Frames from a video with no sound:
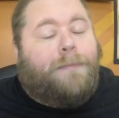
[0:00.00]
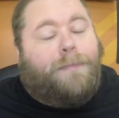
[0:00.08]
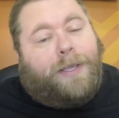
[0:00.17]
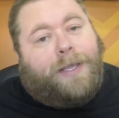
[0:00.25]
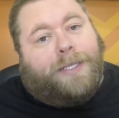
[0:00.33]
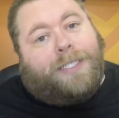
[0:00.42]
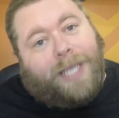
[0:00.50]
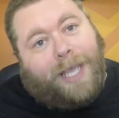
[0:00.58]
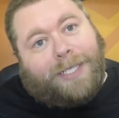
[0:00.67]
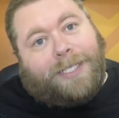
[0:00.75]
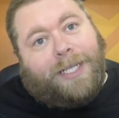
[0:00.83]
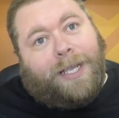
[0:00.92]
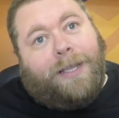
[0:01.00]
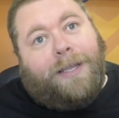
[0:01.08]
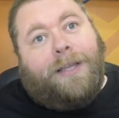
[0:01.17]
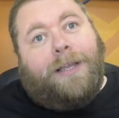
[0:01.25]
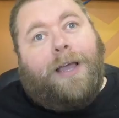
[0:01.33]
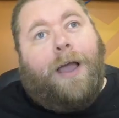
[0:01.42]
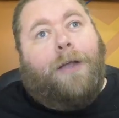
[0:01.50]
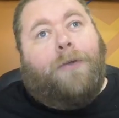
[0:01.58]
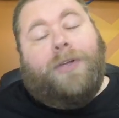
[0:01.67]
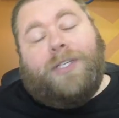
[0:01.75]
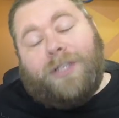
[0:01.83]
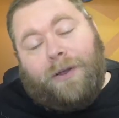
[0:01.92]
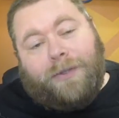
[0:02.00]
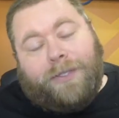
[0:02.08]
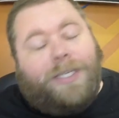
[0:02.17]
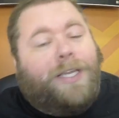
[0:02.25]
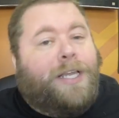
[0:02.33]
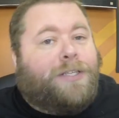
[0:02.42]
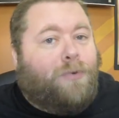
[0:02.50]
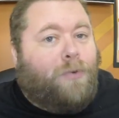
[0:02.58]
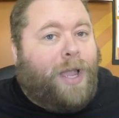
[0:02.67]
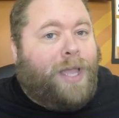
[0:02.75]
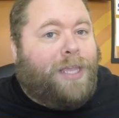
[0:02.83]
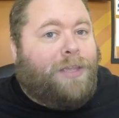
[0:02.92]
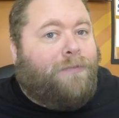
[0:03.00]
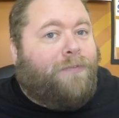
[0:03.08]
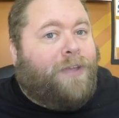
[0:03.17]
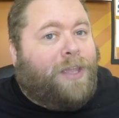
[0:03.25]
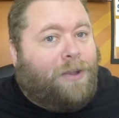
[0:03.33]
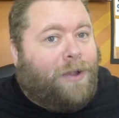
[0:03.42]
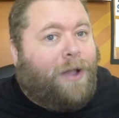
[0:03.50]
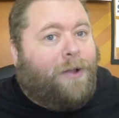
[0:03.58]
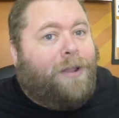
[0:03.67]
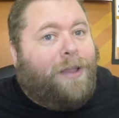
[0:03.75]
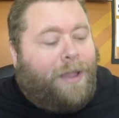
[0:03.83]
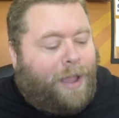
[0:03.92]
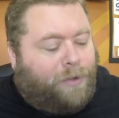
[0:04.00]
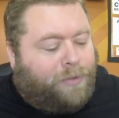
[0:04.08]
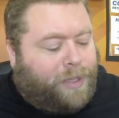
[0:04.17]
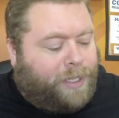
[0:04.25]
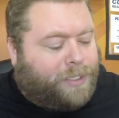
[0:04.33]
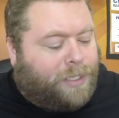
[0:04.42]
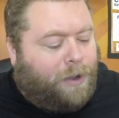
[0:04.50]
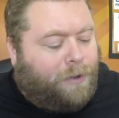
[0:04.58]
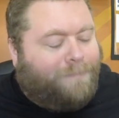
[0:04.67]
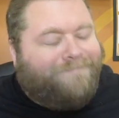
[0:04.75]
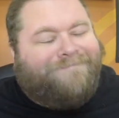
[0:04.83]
because testing result is a way that you figure out how things go.